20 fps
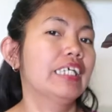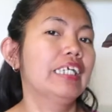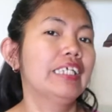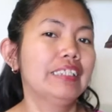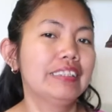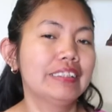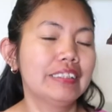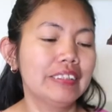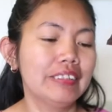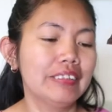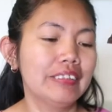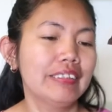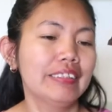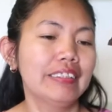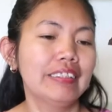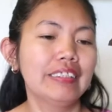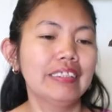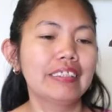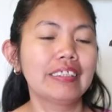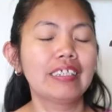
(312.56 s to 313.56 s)
case you
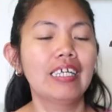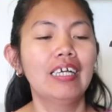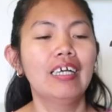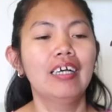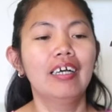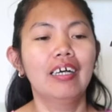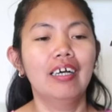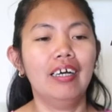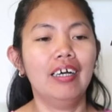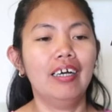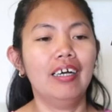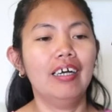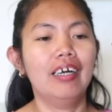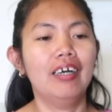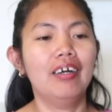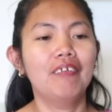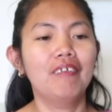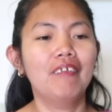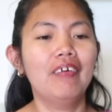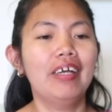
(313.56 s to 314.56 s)
think,
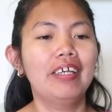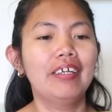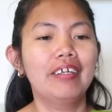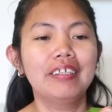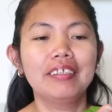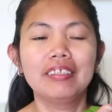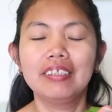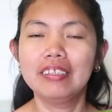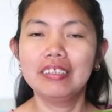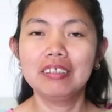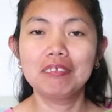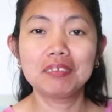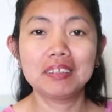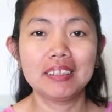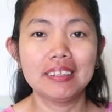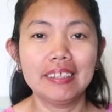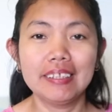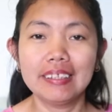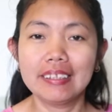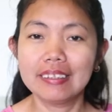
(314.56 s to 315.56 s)
uh, why are the
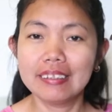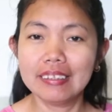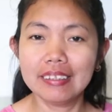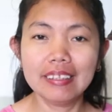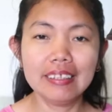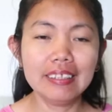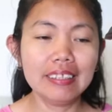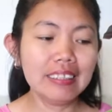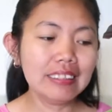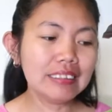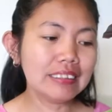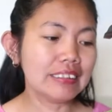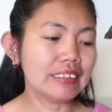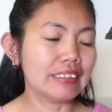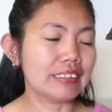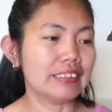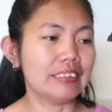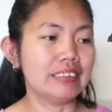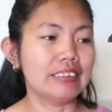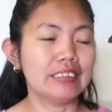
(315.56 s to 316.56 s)
leaves like this?
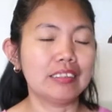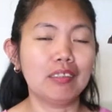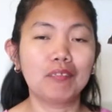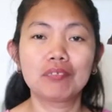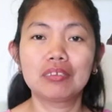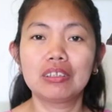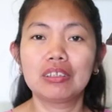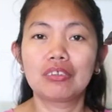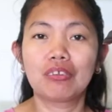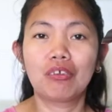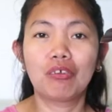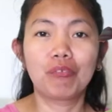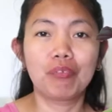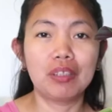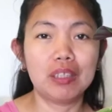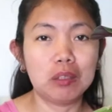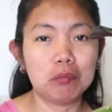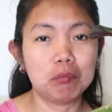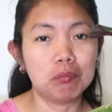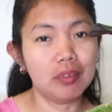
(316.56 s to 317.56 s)
Is there something wrong
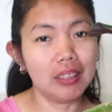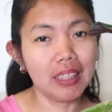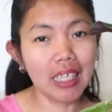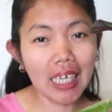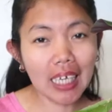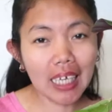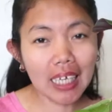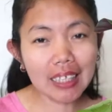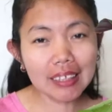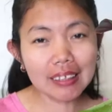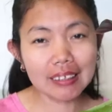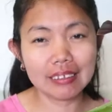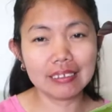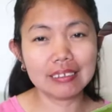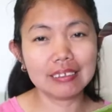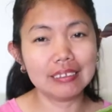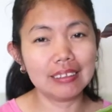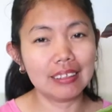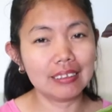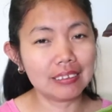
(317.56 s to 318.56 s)
with the plant?
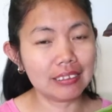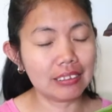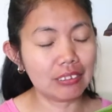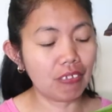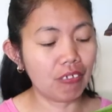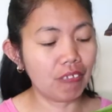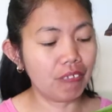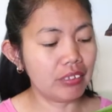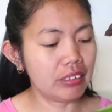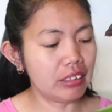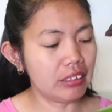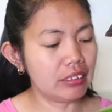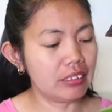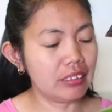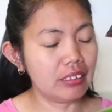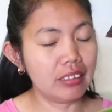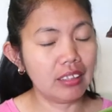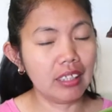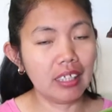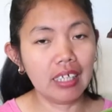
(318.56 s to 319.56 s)
There's nothing wrong with it,
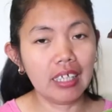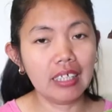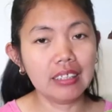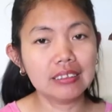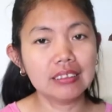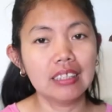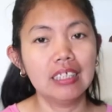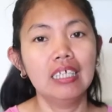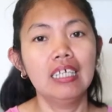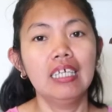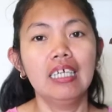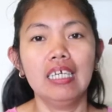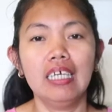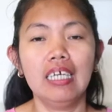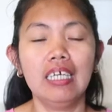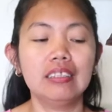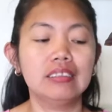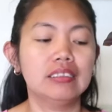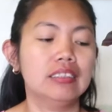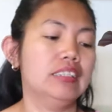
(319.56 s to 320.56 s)
guys.
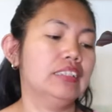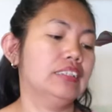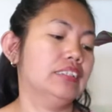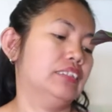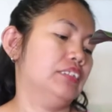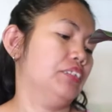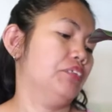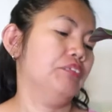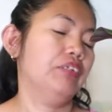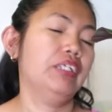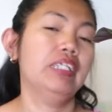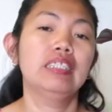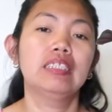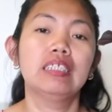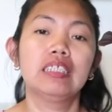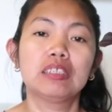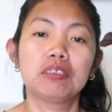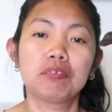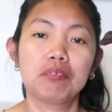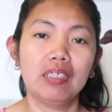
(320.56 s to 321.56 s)
It's just the way
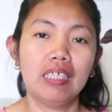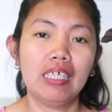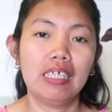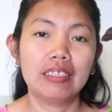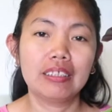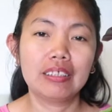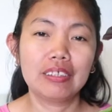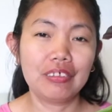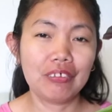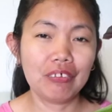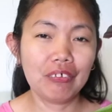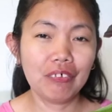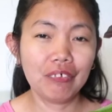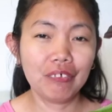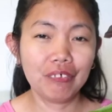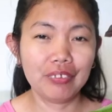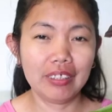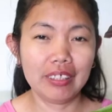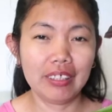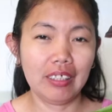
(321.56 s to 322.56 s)
this plant
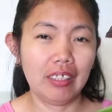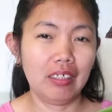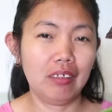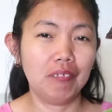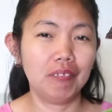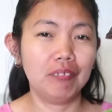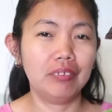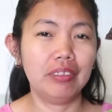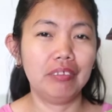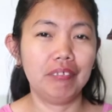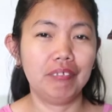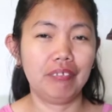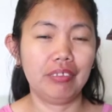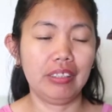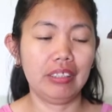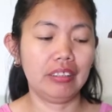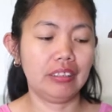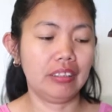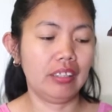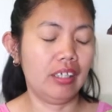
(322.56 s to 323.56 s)
grow. They have
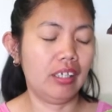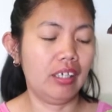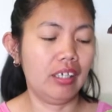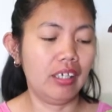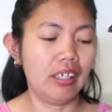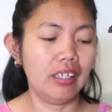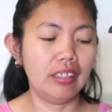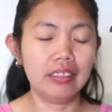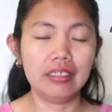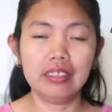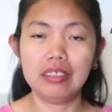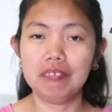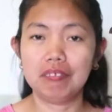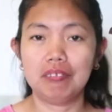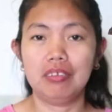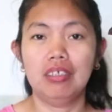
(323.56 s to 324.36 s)
different uh, leaves